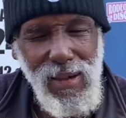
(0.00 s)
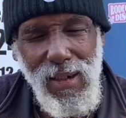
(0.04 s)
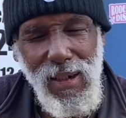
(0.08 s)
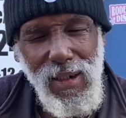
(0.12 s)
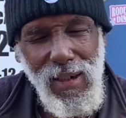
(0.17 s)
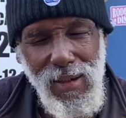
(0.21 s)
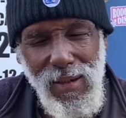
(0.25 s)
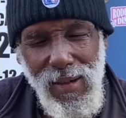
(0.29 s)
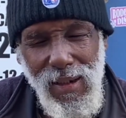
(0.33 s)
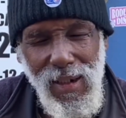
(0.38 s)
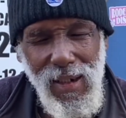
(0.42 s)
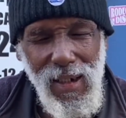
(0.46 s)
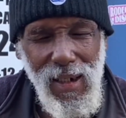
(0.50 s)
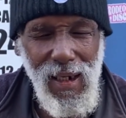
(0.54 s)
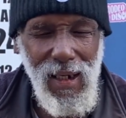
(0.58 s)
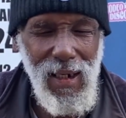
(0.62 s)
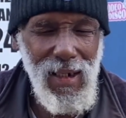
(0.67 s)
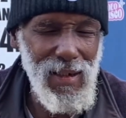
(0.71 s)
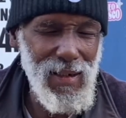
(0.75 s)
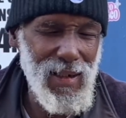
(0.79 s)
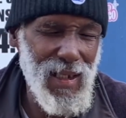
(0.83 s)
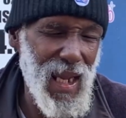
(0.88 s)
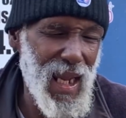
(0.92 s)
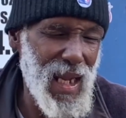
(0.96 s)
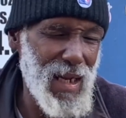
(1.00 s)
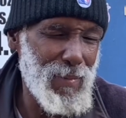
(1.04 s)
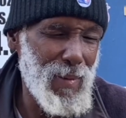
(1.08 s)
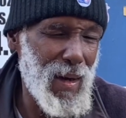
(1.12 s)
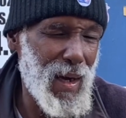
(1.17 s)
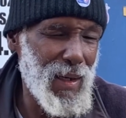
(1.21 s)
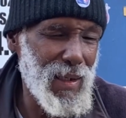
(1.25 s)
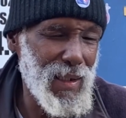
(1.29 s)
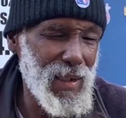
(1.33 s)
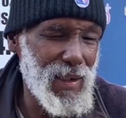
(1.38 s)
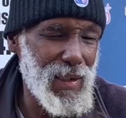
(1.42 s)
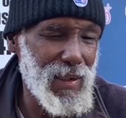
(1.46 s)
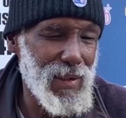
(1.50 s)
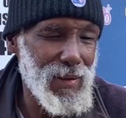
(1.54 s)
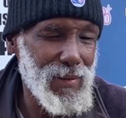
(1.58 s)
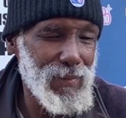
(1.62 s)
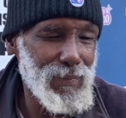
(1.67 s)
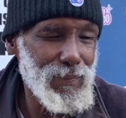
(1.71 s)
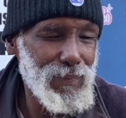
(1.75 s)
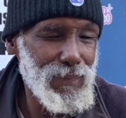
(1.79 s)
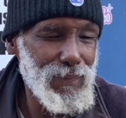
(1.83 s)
and uh, and I came out here.